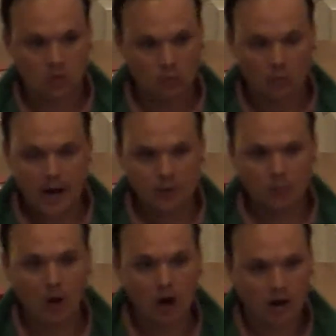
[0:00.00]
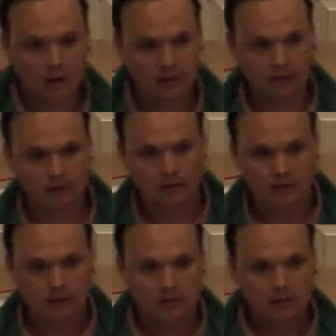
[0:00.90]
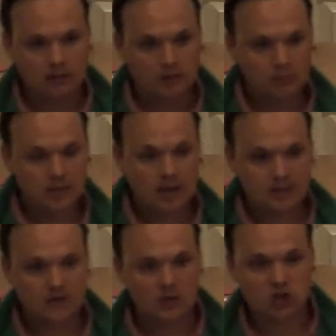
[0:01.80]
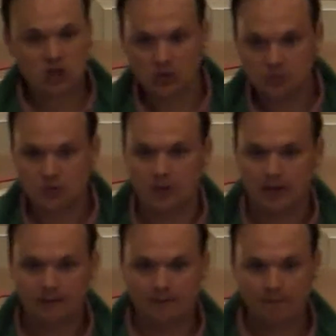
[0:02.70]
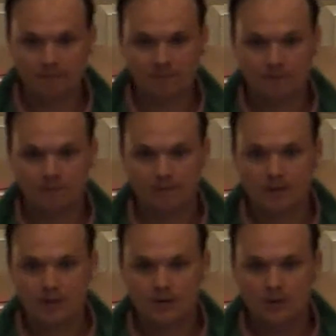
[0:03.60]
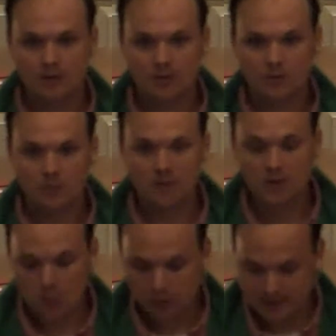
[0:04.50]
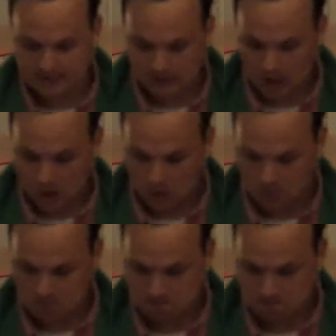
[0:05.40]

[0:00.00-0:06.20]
Right or wrong, because of the children with no place to go.